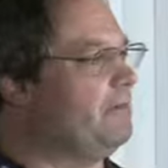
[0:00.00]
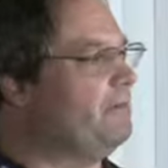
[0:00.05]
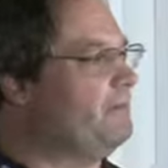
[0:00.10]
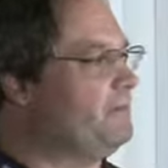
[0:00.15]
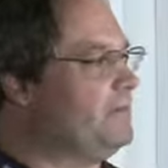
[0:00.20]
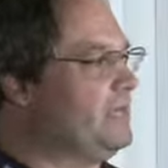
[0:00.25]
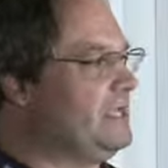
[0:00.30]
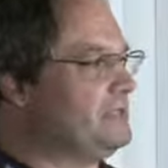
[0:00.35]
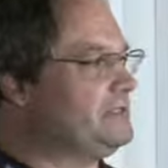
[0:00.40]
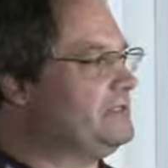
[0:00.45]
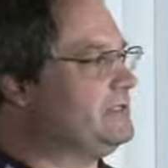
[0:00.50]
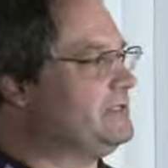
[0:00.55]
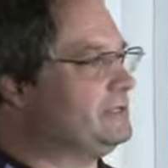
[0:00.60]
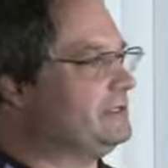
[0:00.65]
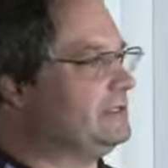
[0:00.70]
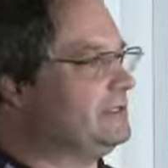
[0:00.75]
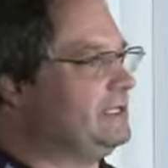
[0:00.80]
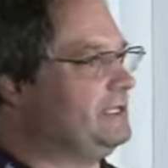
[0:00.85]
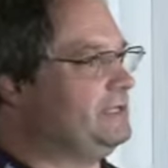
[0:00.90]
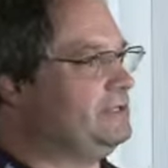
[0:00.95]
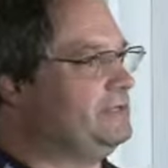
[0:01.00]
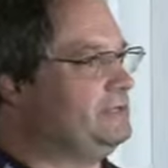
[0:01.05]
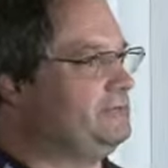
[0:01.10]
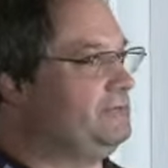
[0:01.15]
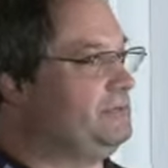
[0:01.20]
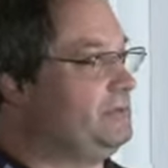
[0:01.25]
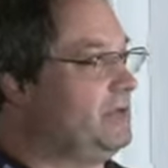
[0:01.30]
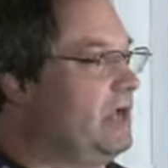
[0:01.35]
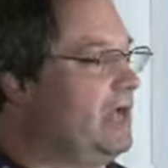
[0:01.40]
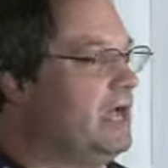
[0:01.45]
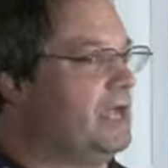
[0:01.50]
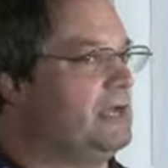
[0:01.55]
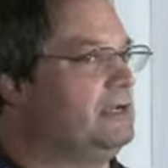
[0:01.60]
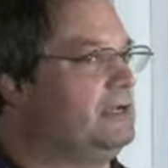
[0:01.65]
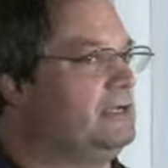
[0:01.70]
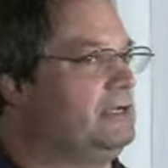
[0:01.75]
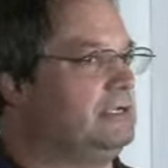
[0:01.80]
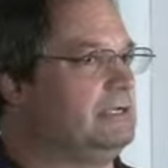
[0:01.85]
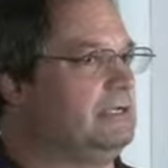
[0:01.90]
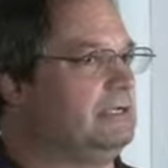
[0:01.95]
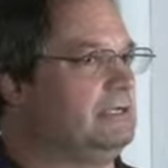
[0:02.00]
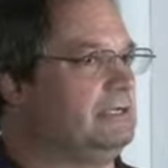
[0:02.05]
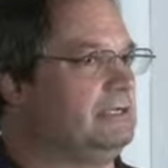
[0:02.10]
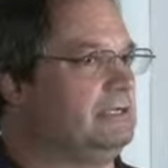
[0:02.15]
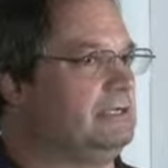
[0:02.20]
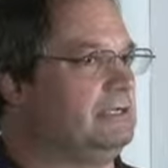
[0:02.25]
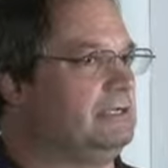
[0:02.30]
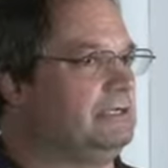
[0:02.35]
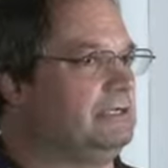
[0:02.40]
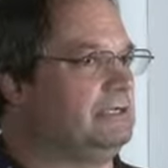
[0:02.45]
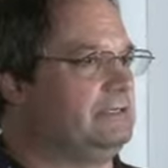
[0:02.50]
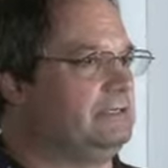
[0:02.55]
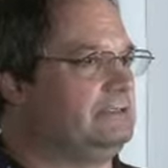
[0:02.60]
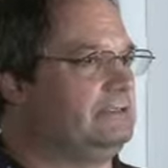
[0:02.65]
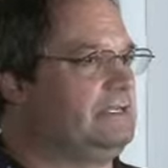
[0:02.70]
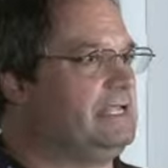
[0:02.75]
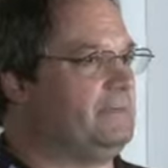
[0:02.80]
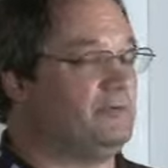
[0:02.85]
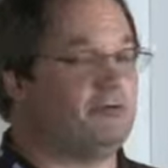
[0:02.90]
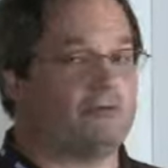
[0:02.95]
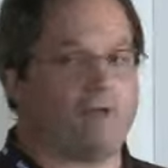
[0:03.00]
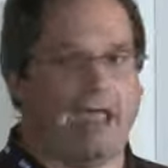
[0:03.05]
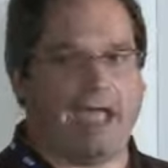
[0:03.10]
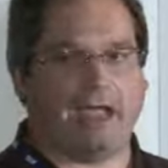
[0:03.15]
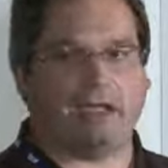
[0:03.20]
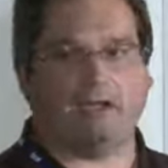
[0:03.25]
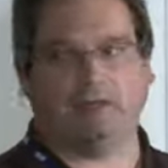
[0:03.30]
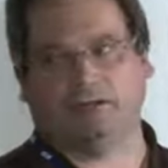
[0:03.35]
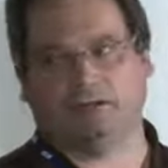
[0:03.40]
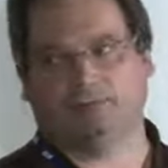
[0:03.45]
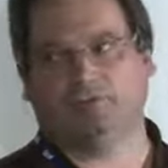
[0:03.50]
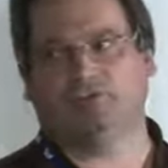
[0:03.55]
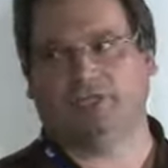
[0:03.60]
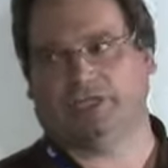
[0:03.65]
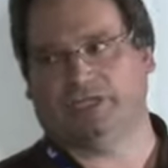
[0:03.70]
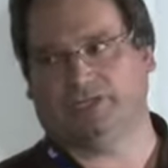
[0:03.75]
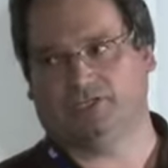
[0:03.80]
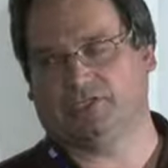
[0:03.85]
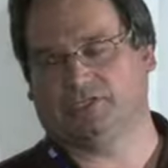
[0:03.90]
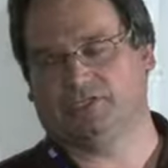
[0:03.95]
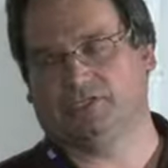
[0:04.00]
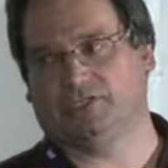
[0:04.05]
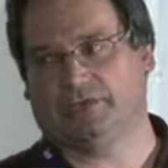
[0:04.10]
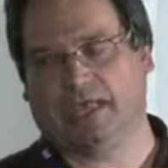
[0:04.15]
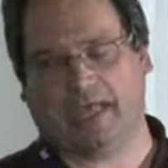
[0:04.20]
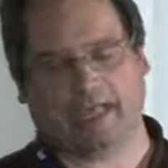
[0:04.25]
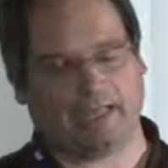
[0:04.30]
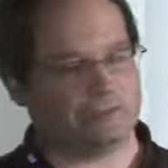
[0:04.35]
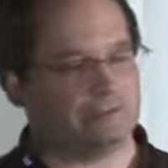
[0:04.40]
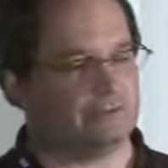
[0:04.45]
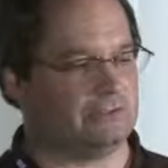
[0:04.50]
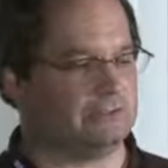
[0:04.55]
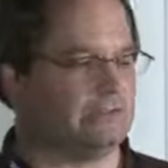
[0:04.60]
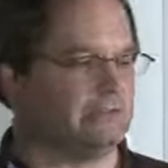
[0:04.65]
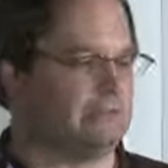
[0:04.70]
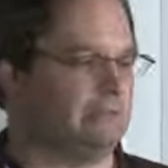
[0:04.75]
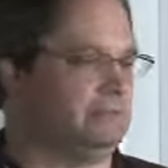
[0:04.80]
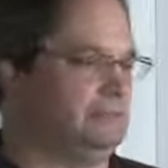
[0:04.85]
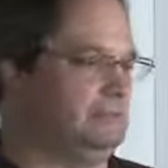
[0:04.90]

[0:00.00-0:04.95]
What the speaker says: Basically, do not keep track of changes to ACLs.